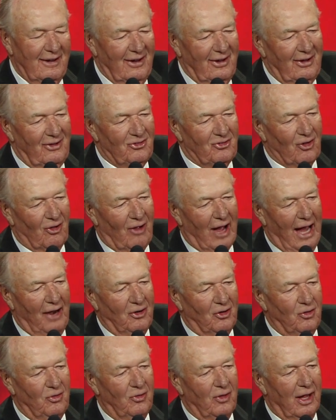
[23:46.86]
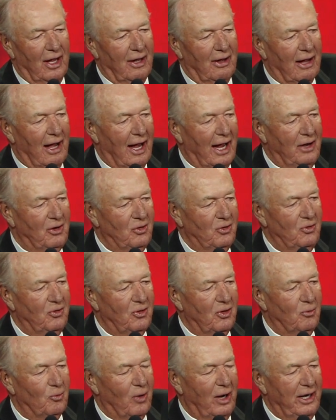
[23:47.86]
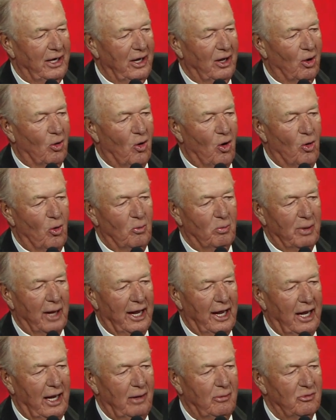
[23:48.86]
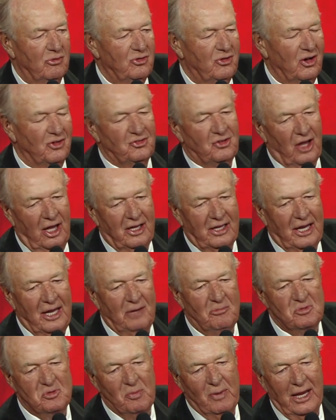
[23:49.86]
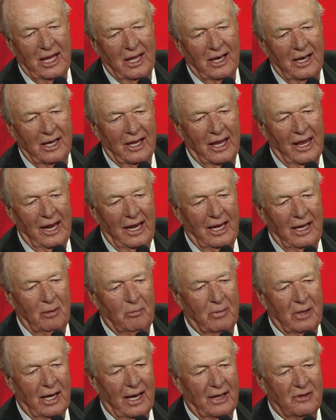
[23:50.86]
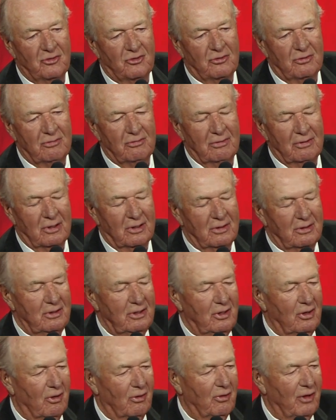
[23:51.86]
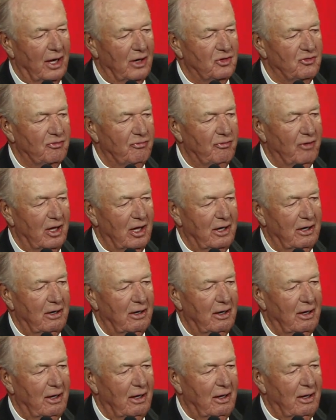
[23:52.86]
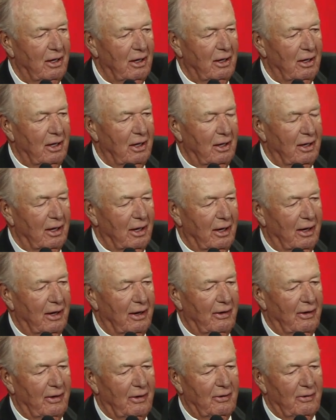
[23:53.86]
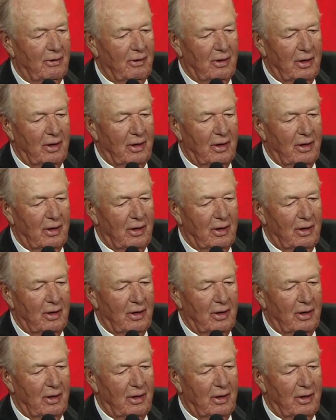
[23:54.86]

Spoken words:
So I do the radio home games. Just, it keeps me in the game, and that's fun. But